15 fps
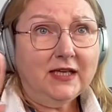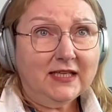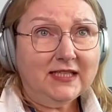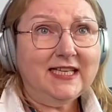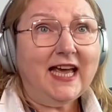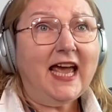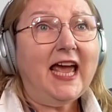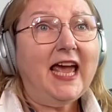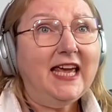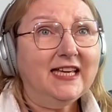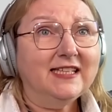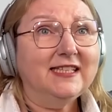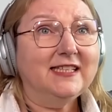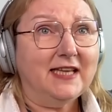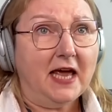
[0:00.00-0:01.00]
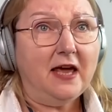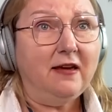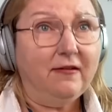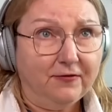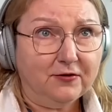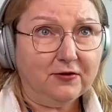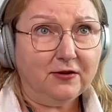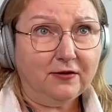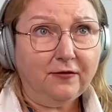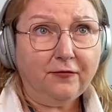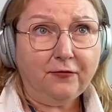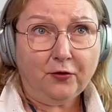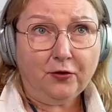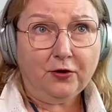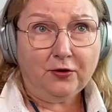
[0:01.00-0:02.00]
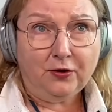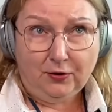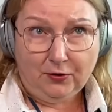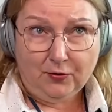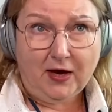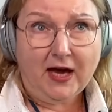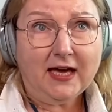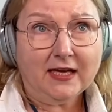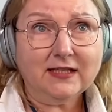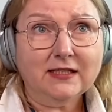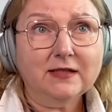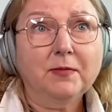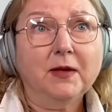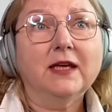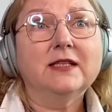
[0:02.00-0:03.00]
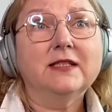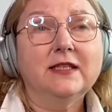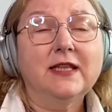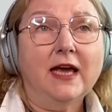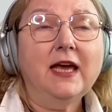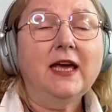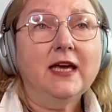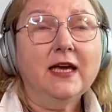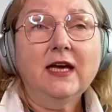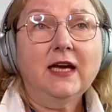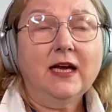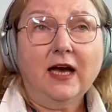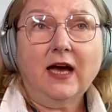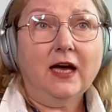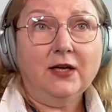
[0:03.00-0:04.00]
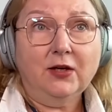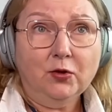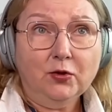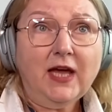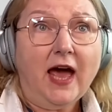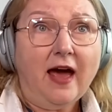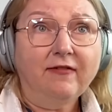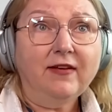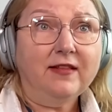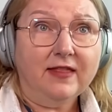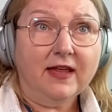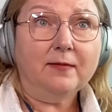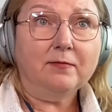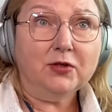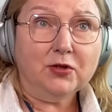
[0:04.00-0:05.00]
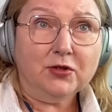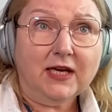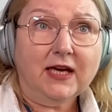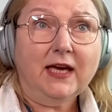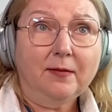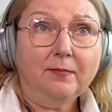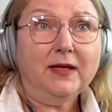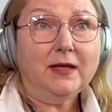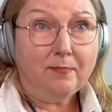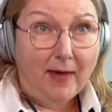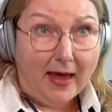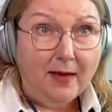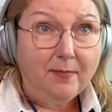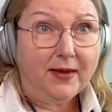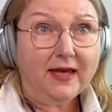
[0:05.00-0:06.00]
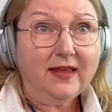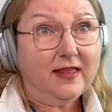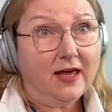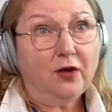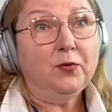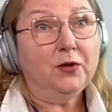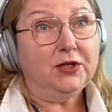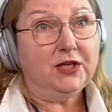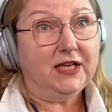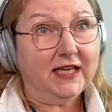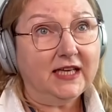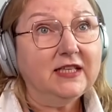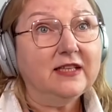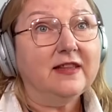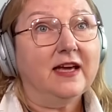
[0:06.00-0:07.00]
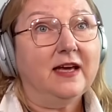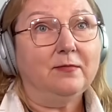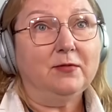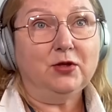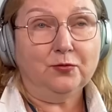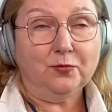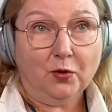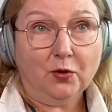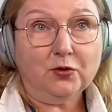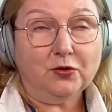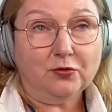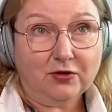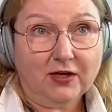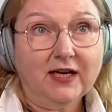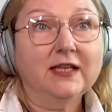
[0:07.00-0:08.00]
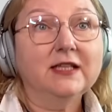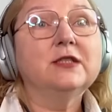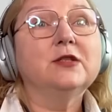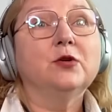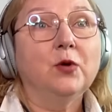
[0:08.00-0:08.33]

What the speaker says: day saver for US because they are not having them today, but maybe they will need them tomorrow, right? So